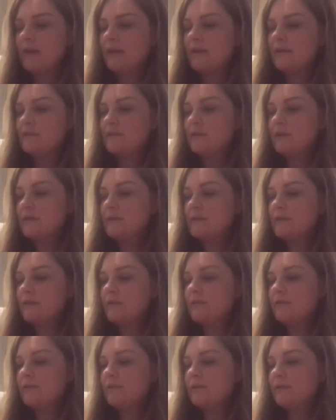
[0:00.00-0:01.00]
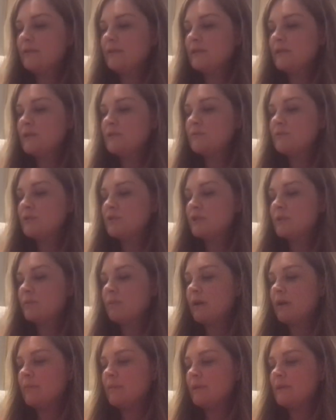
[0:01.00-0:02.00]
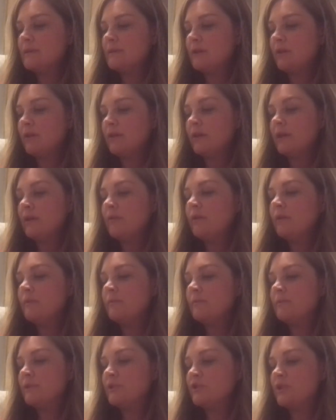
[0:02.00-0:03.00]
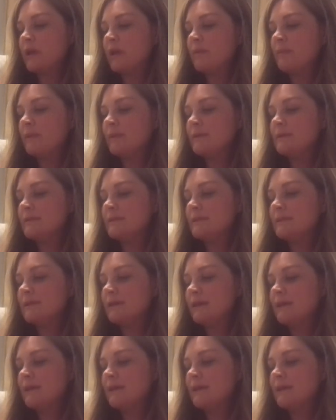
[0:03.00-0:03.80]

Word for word: And it's also this one she bought me is called Liquid Pajamas.